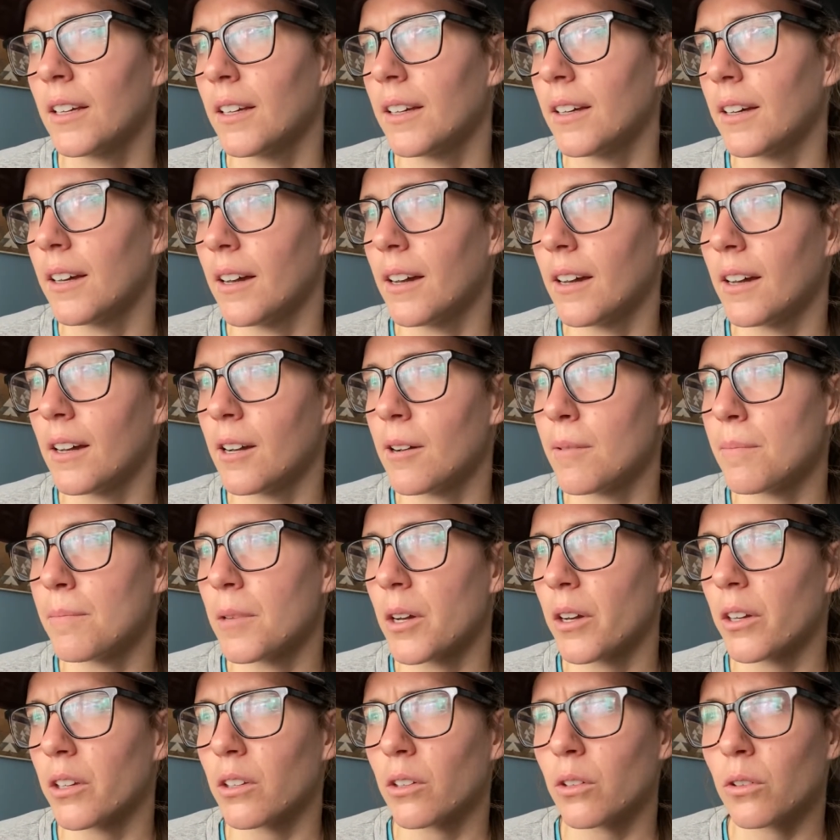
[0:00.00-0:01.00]
um,
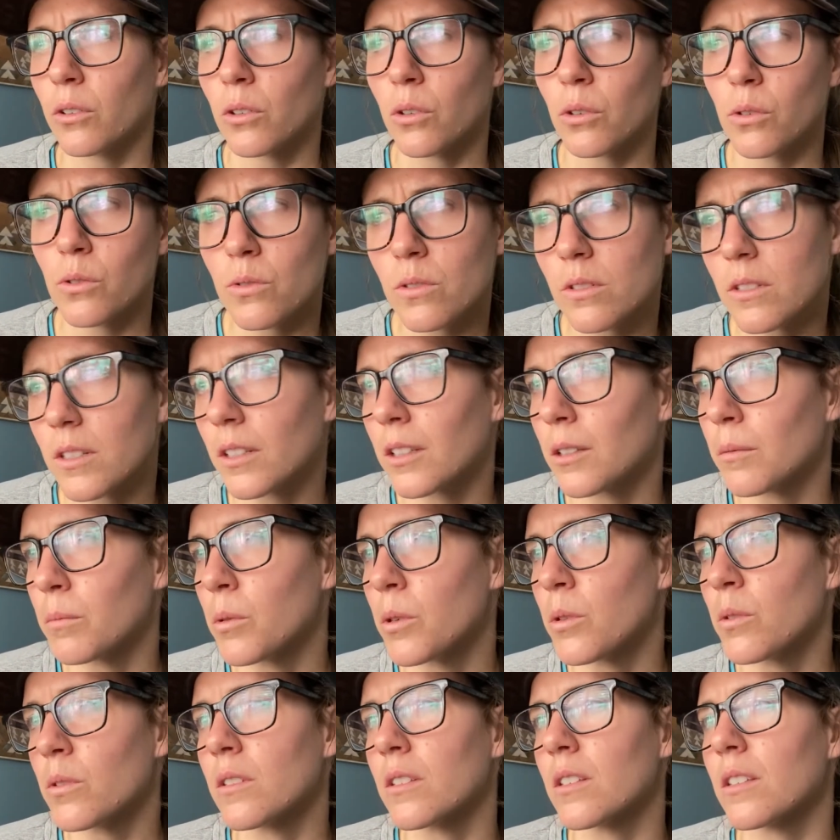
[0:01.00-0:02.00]
acoustic
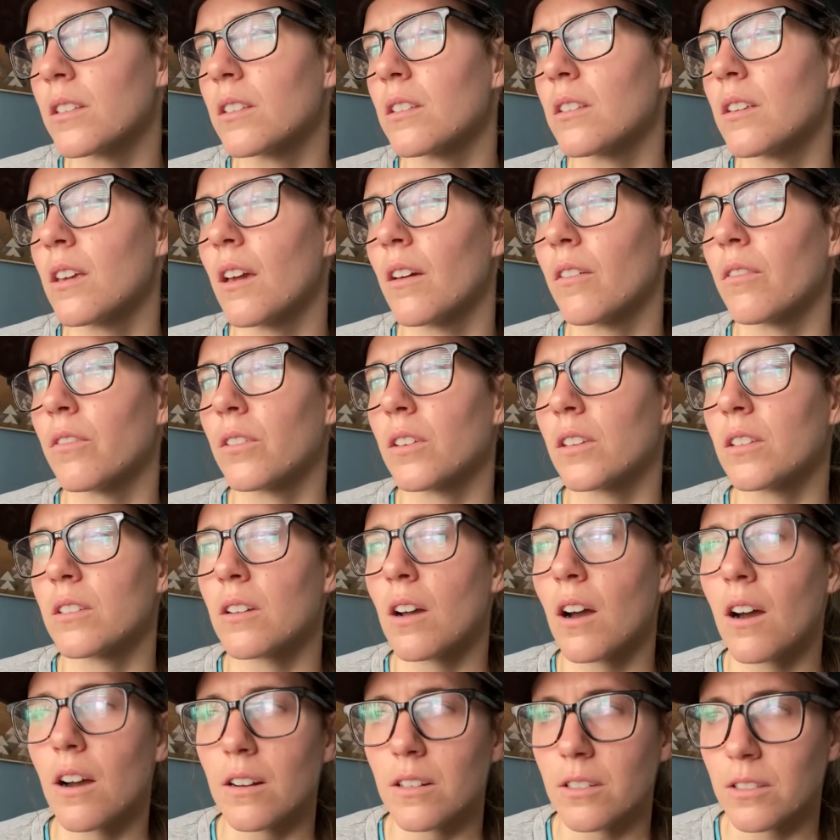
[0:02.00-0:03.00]
music, you have
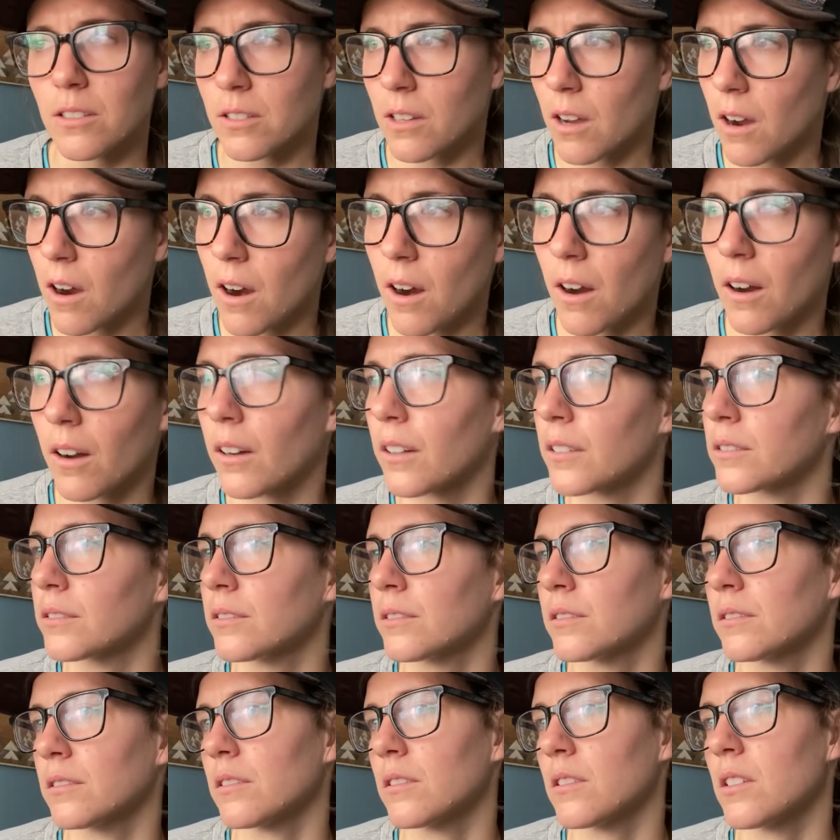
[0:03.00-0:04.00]
Guitar Czar,
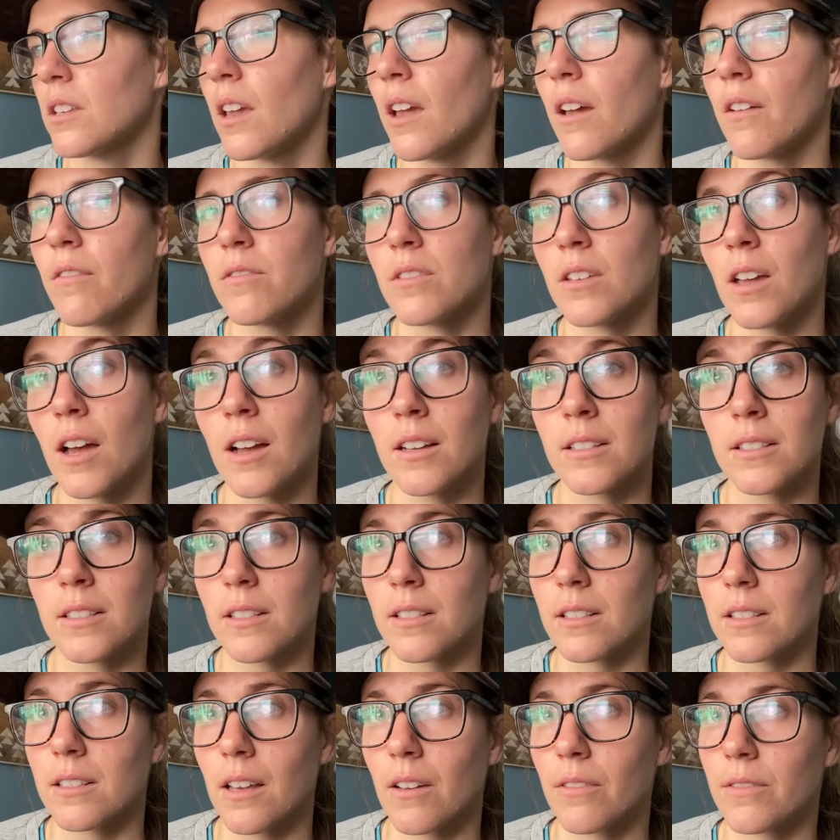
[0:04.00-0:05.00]
you have tons
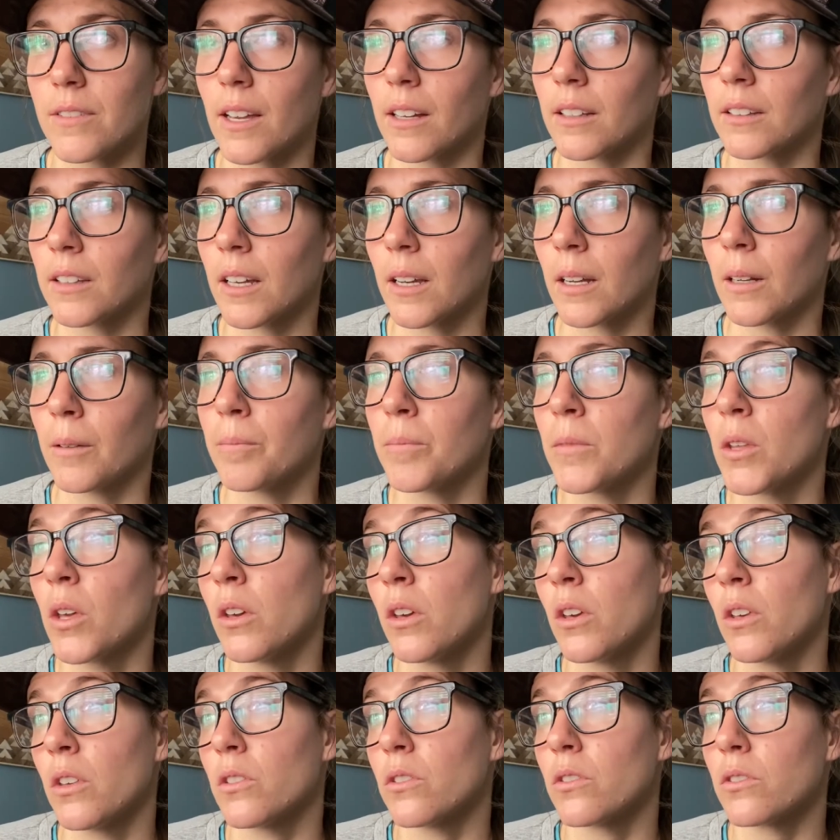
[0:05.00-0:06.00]
of stuff down there.
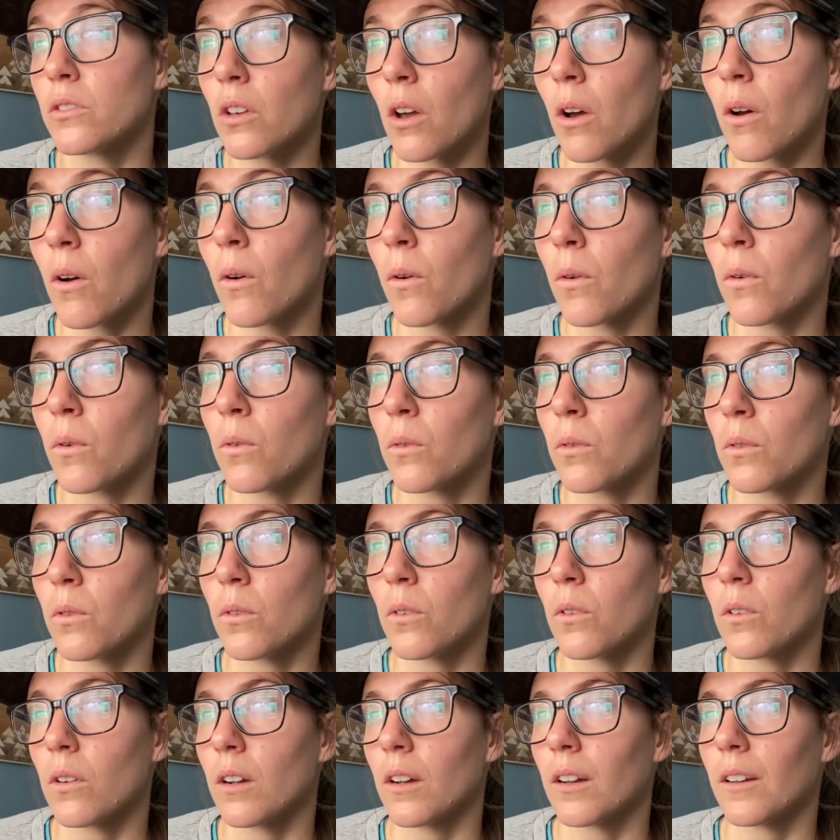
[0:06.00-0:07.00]
So
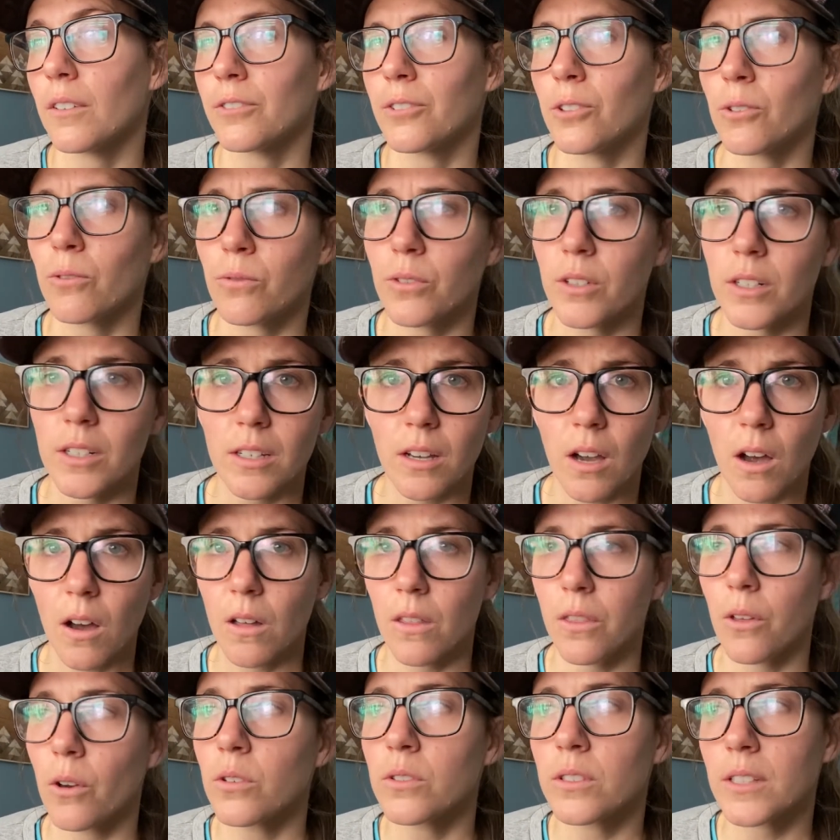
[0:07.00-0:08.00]
feel free to call
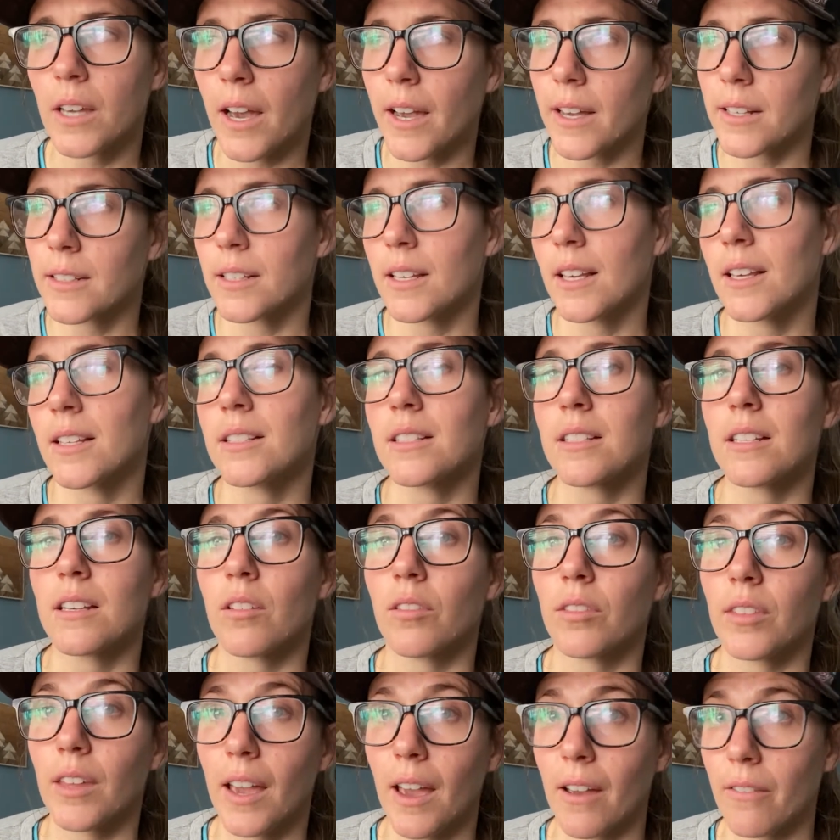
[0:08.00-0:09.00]
those guys and see
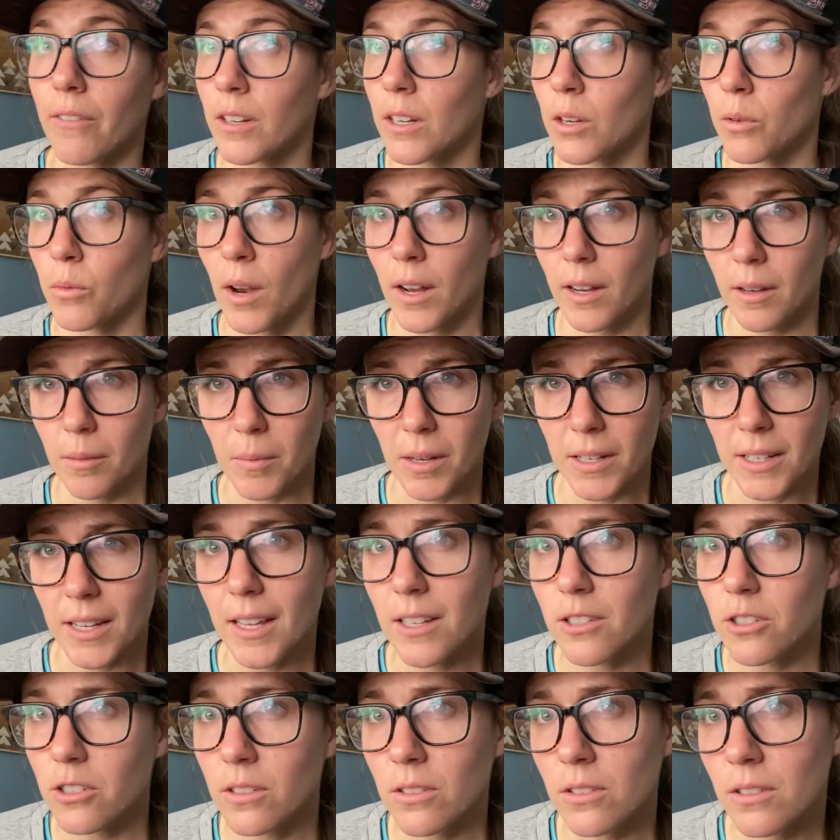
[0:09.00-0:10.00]
if they have any
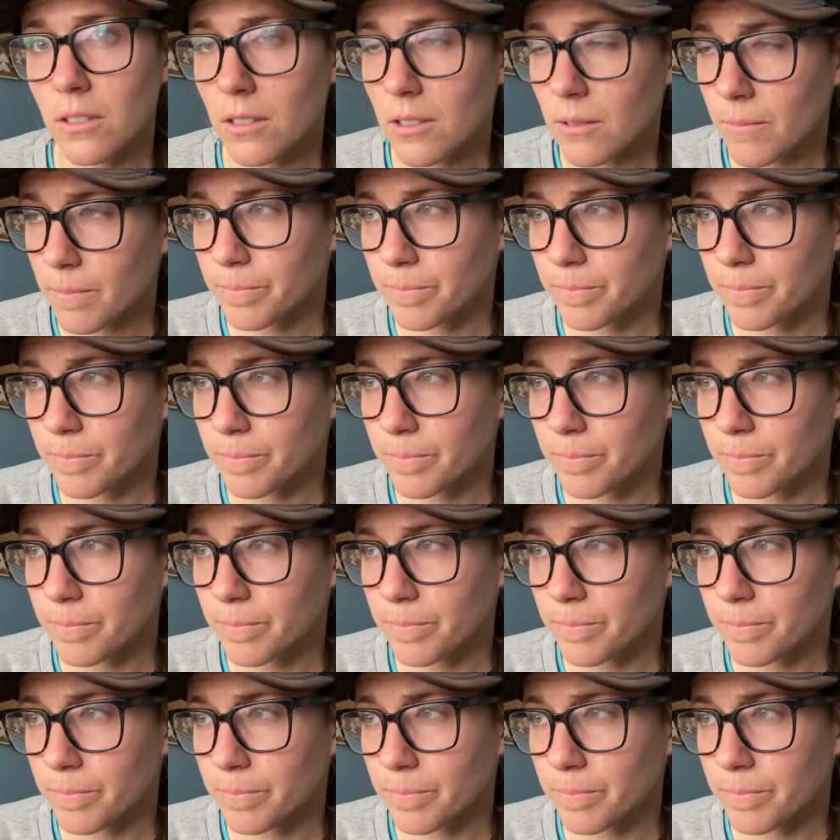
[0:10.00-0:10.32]
recommendations,